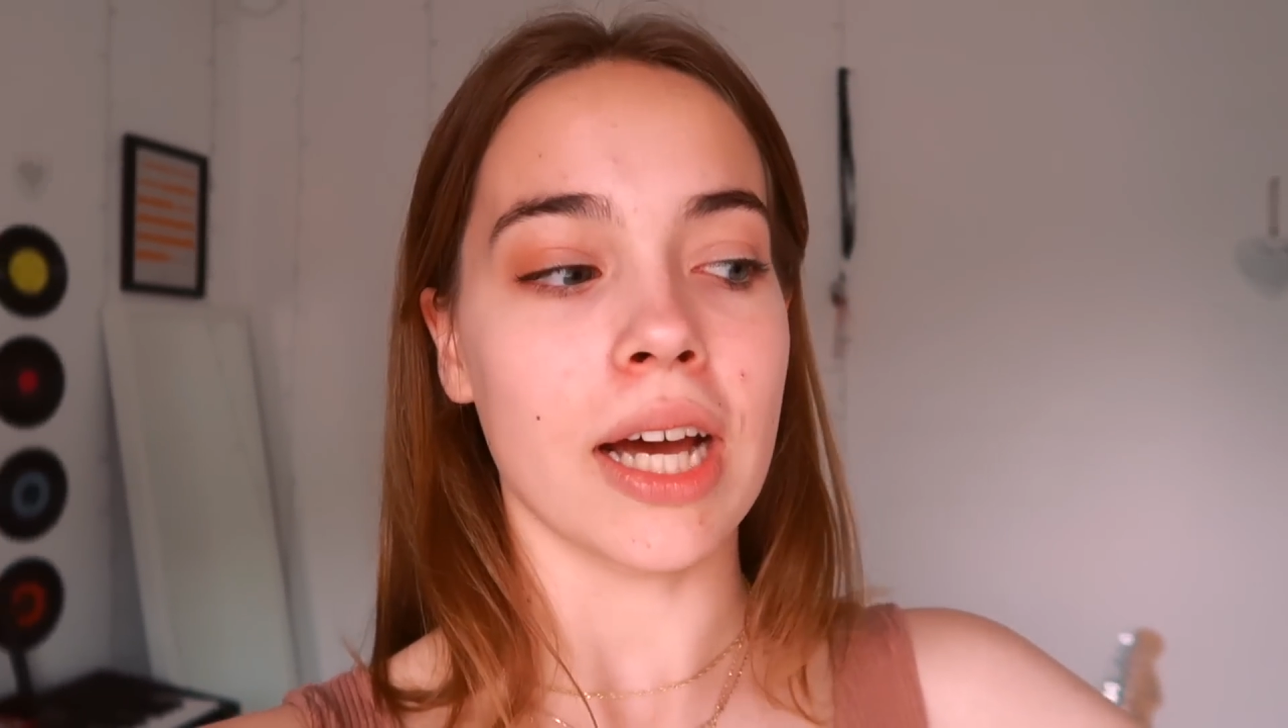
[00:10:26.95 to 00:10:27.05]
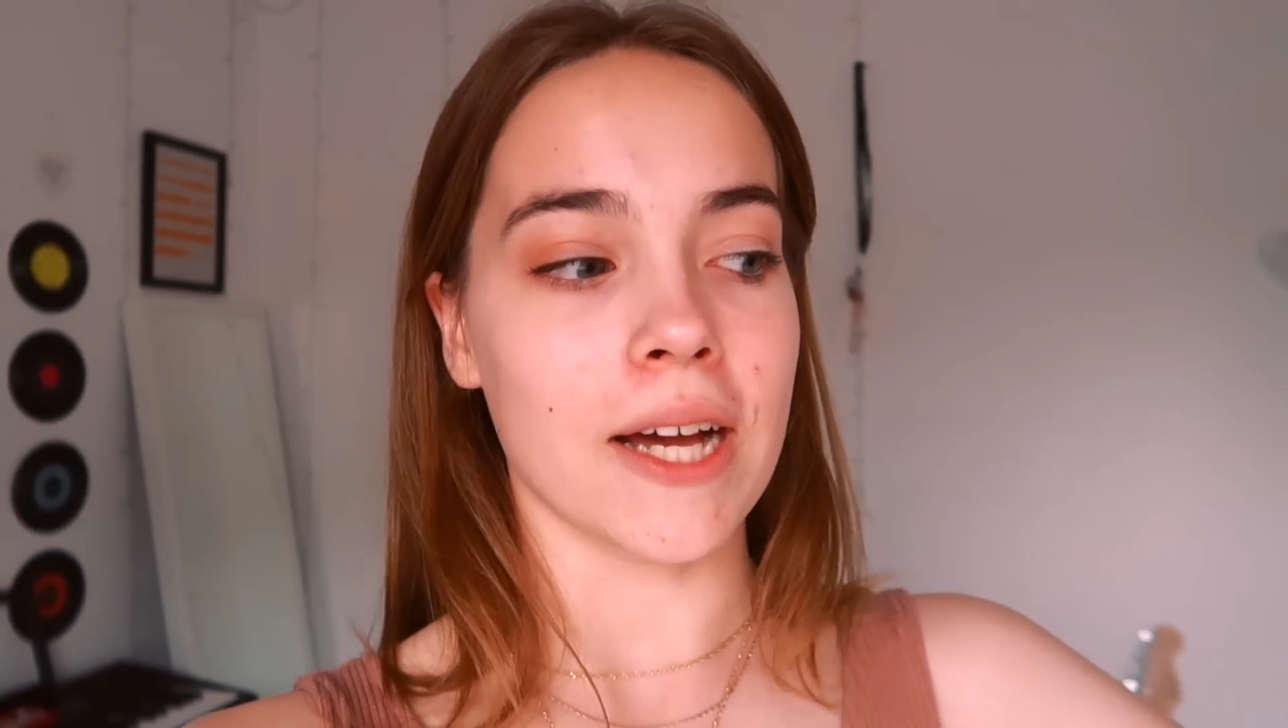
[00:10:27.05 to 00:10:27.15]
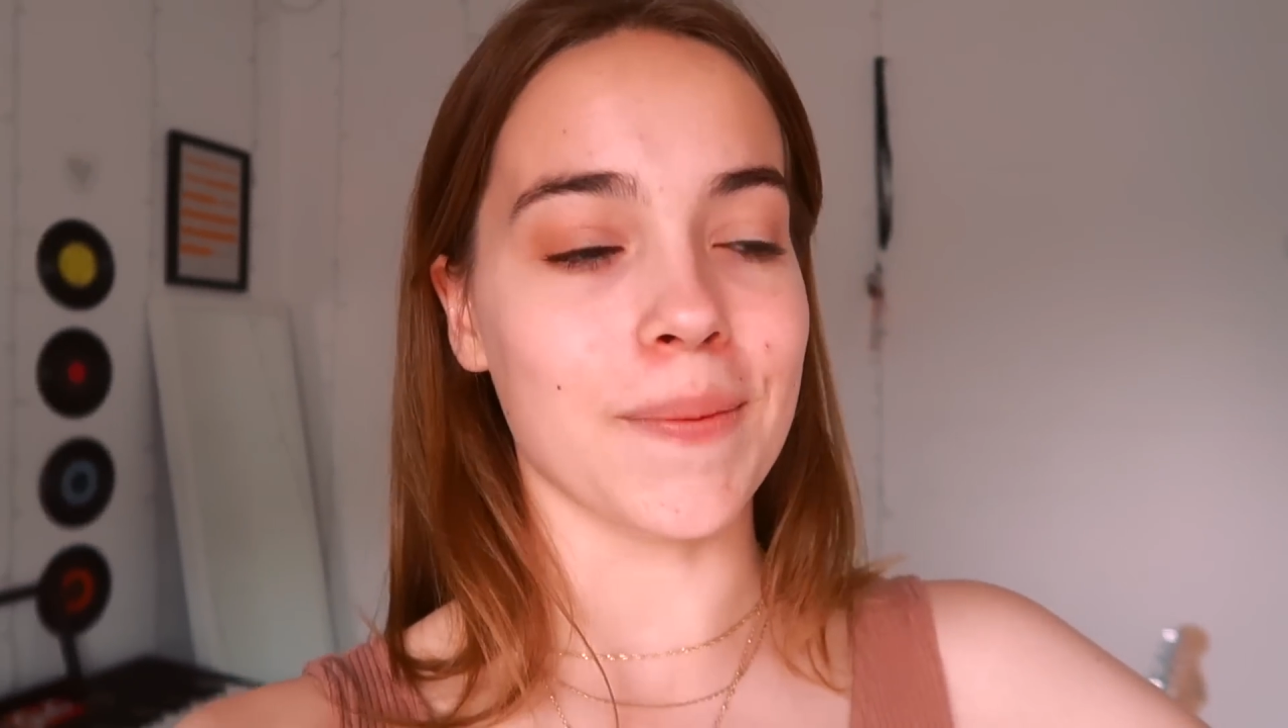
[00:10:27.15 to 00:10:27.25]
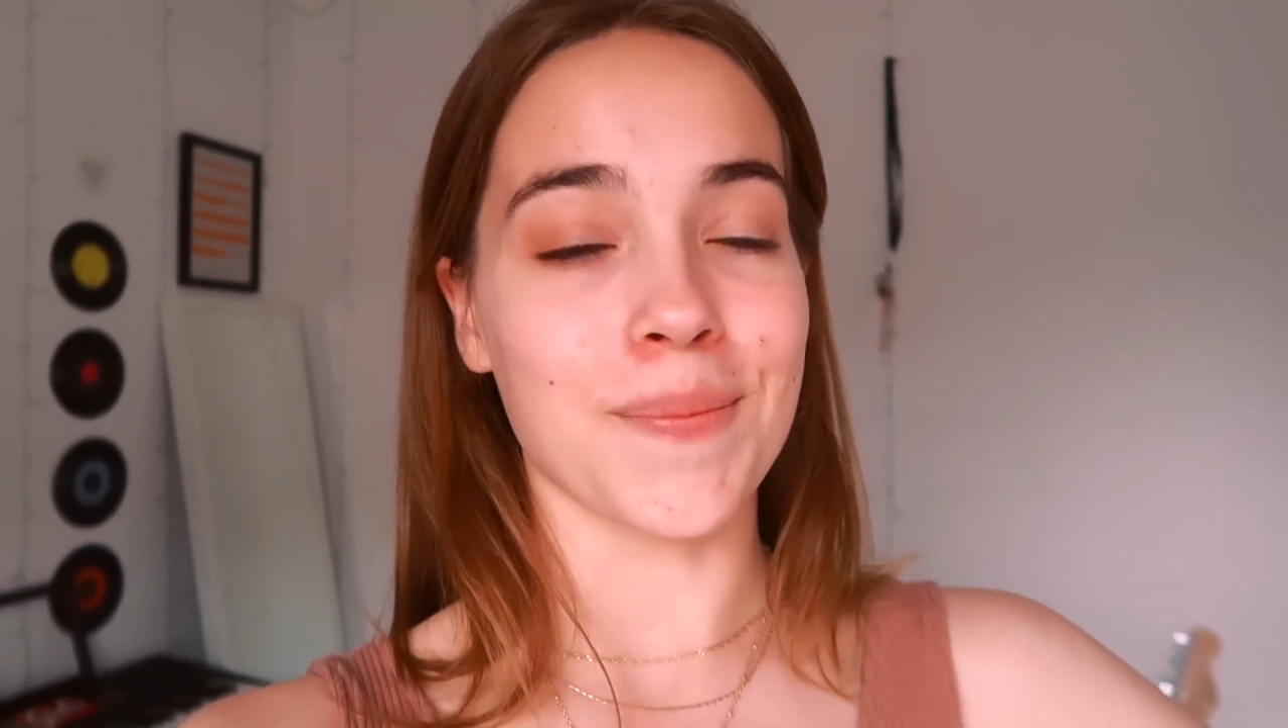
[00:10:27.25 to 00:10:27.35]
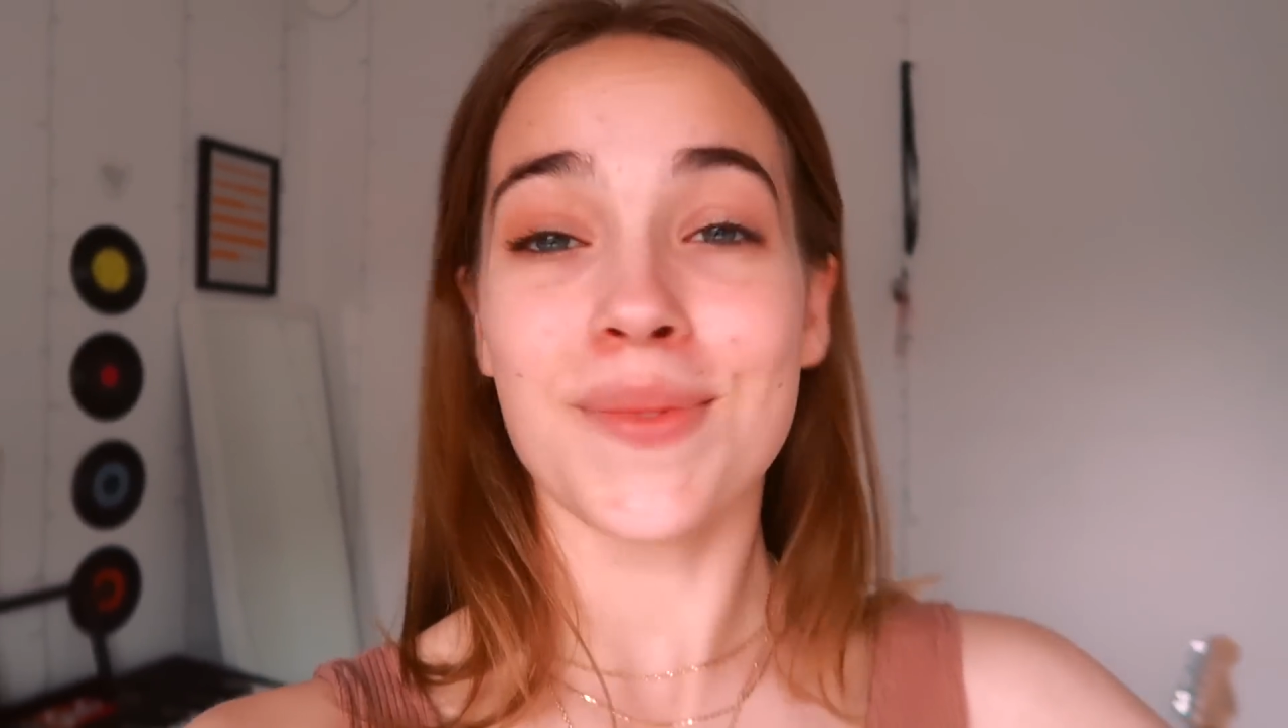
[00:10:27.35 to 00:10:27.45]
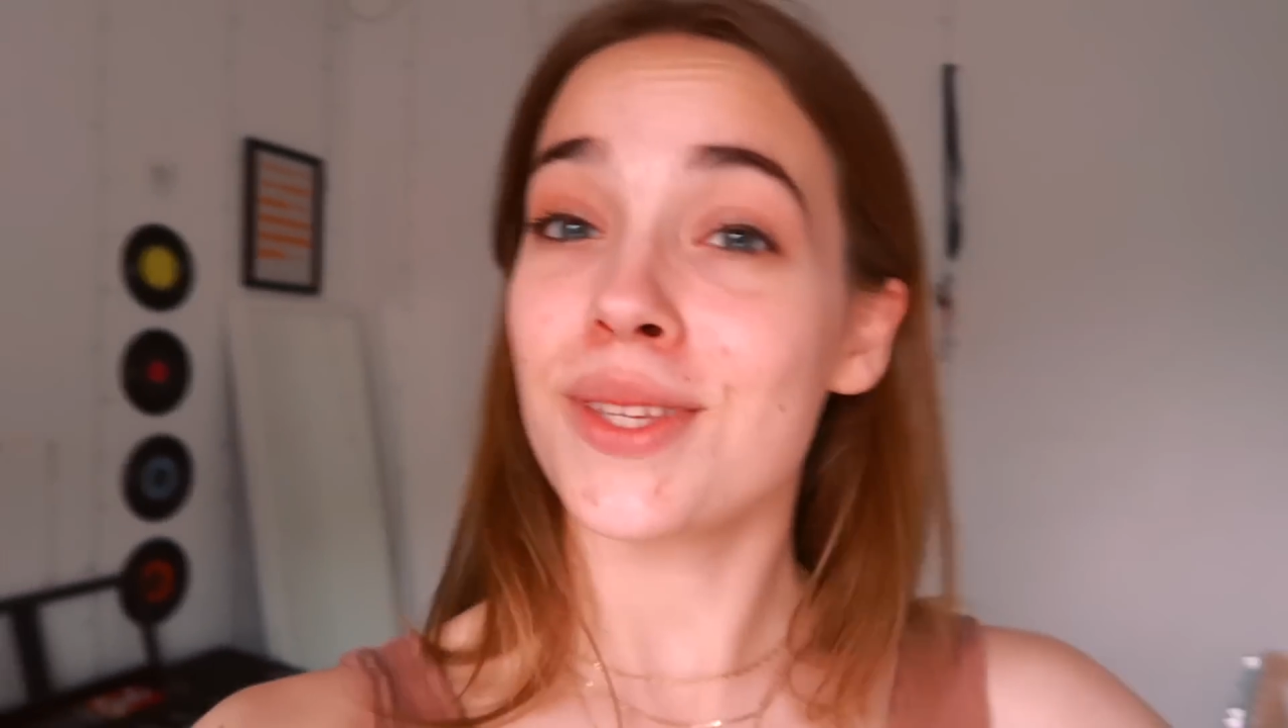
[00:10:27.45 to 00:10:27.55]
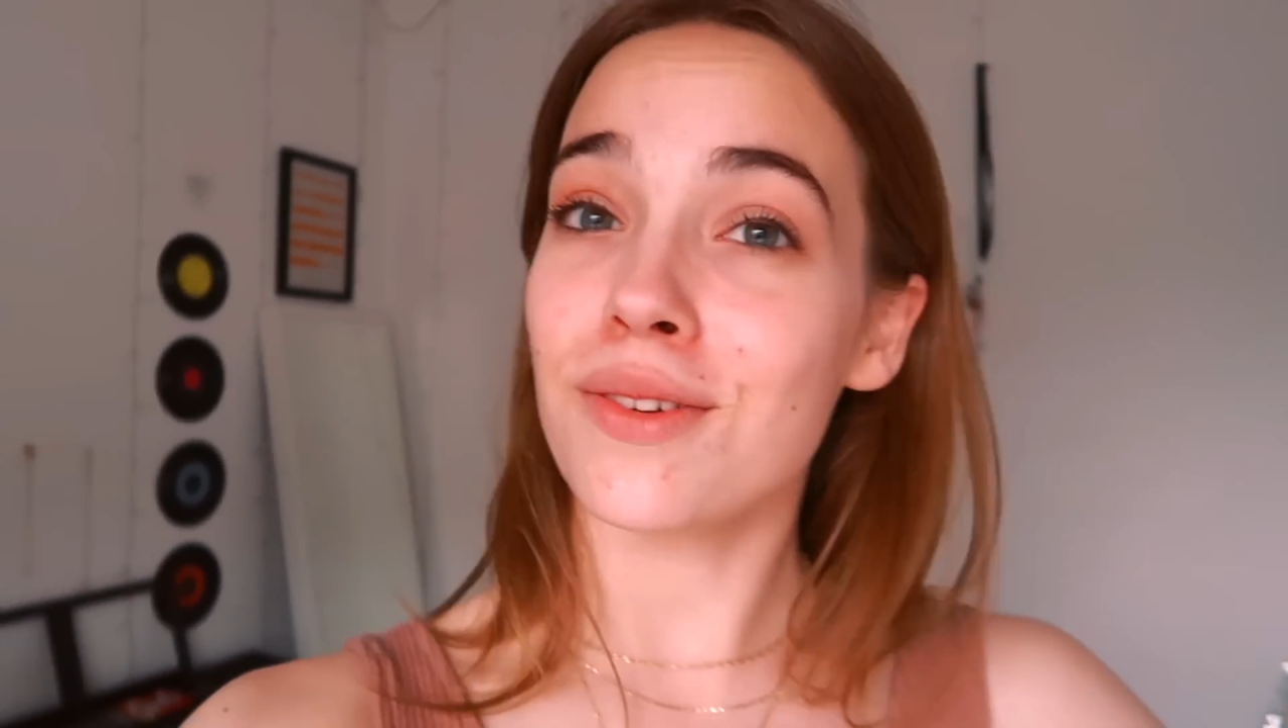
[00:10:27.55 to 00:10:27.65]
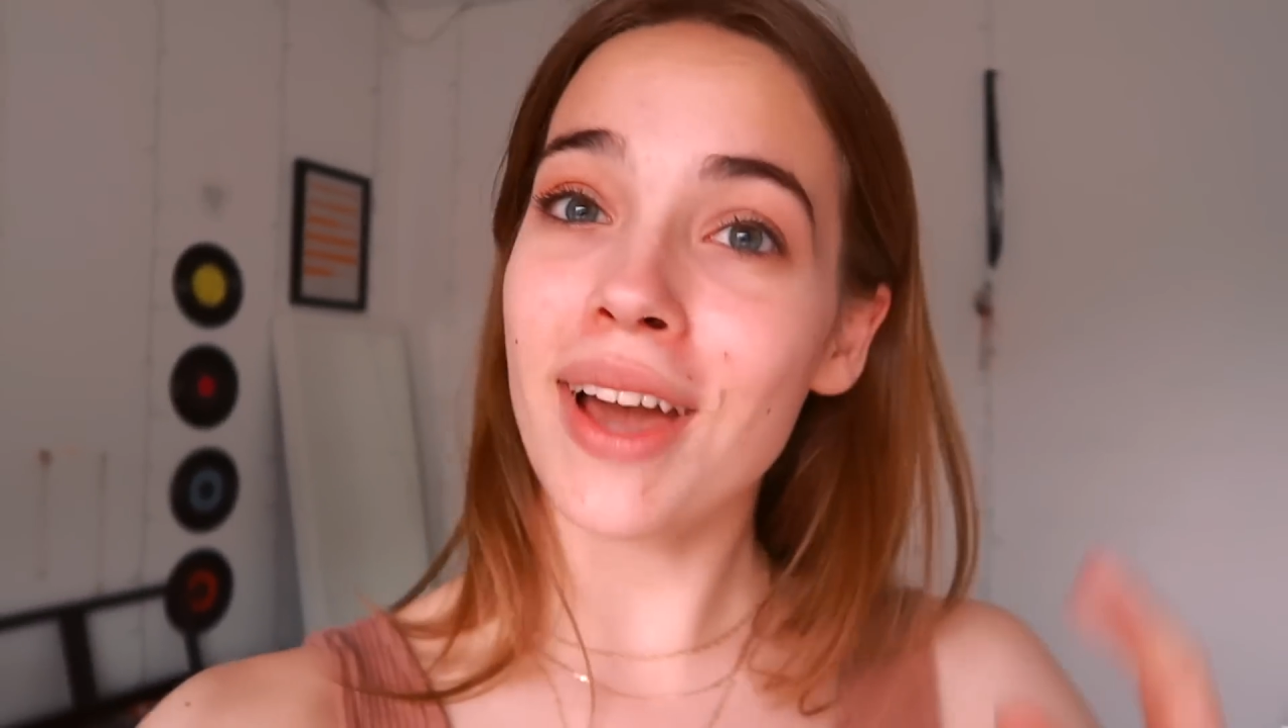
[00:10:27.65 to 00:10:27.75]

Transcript: So